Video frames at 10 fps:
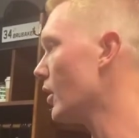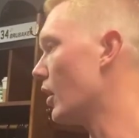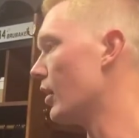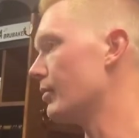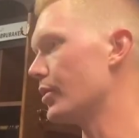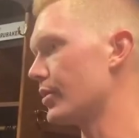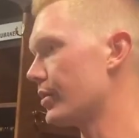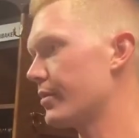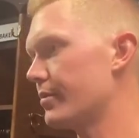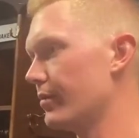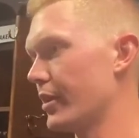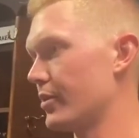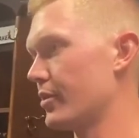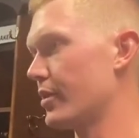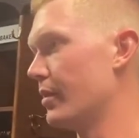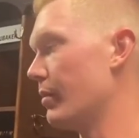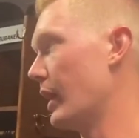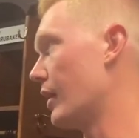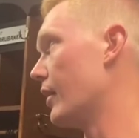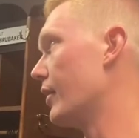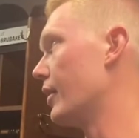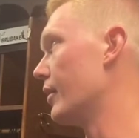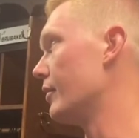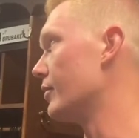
just getting back on there and